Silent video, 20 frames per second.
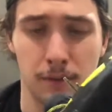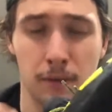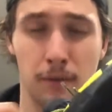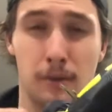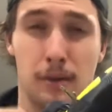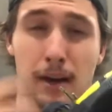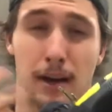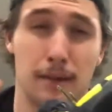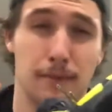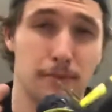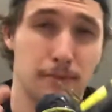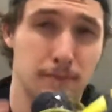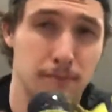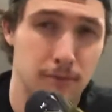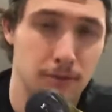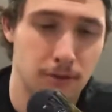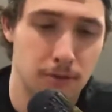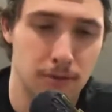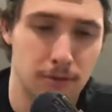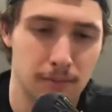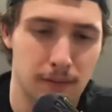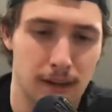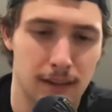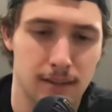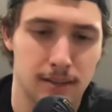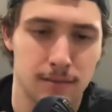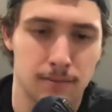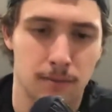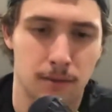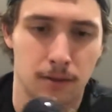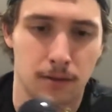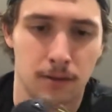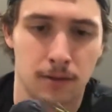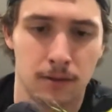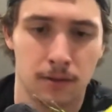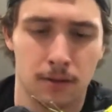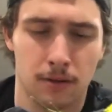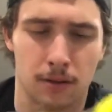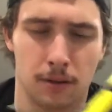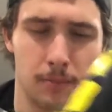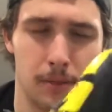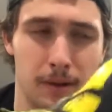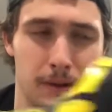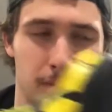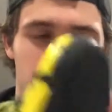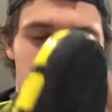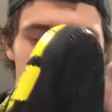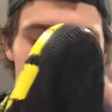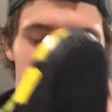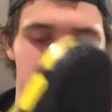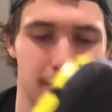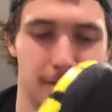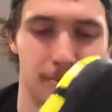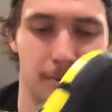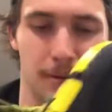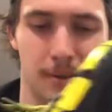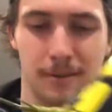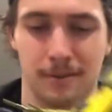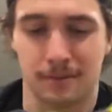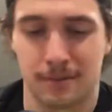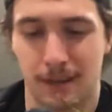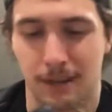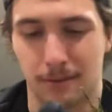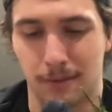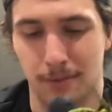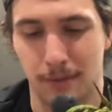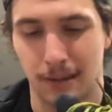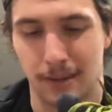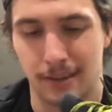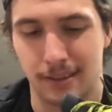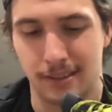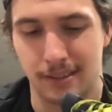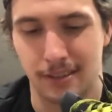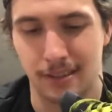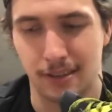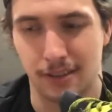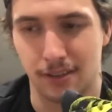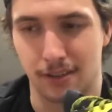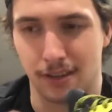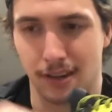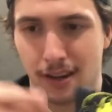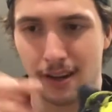when I'm shooting basketball or playing basketball, when I wear my sneakers,